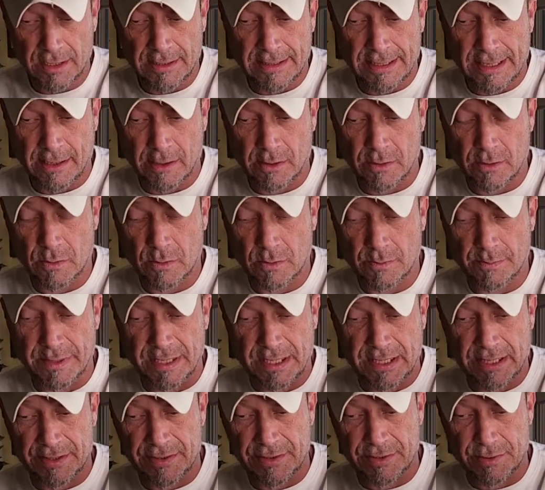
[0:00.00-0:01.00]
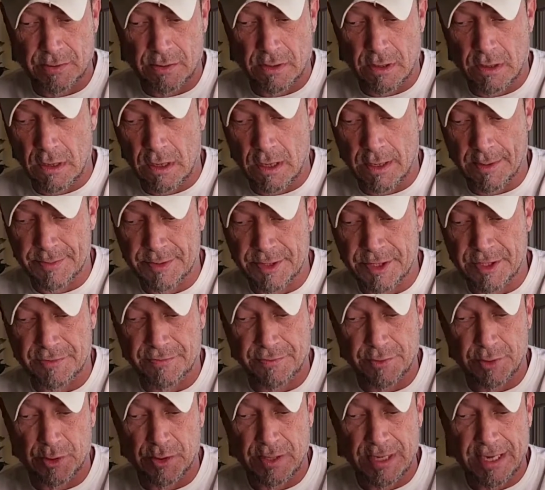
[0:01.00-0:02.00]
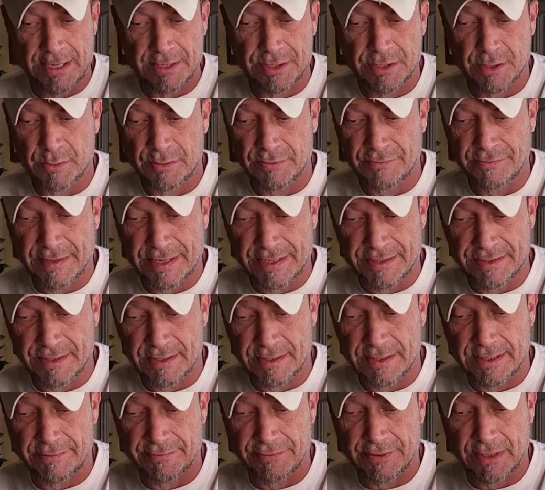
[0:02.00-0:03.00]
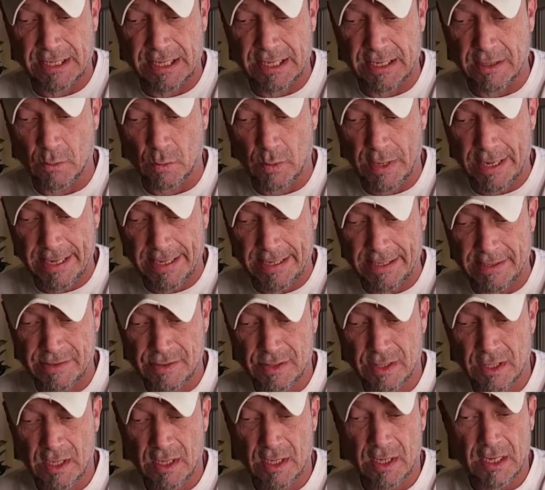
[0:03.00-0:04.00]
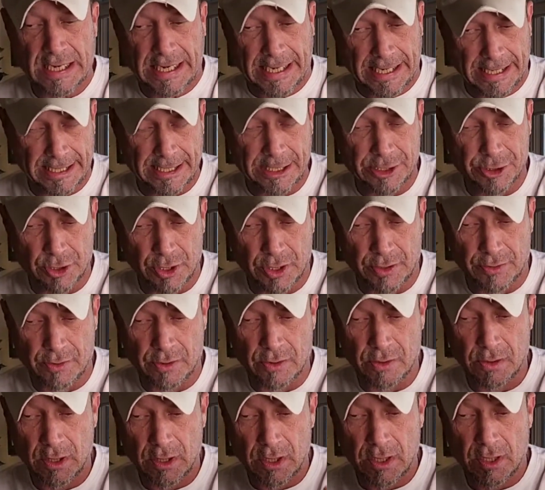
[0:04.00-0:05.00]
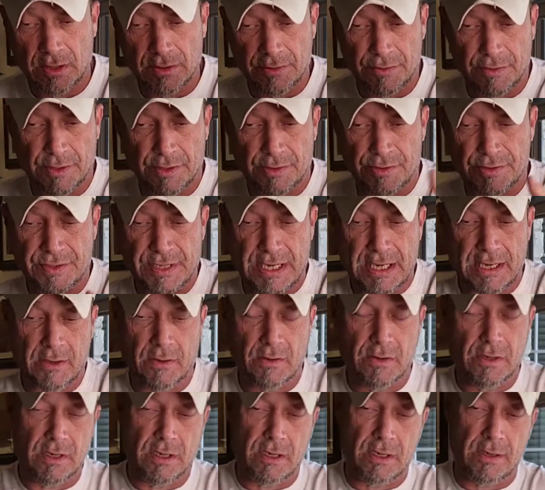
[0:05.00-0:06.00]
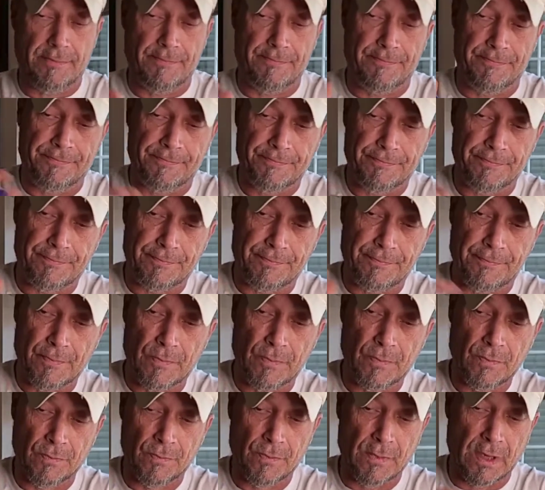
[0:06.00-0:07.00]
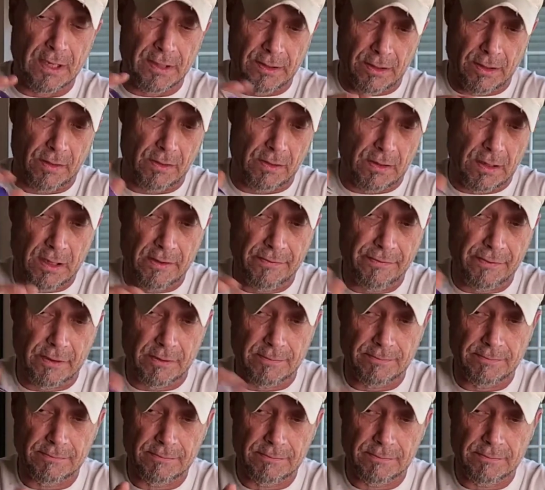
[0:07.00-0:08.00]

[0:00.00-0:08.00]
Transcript: Now, because there are options for you guys to invest in different kind of ways in each other, there's now um, another offer.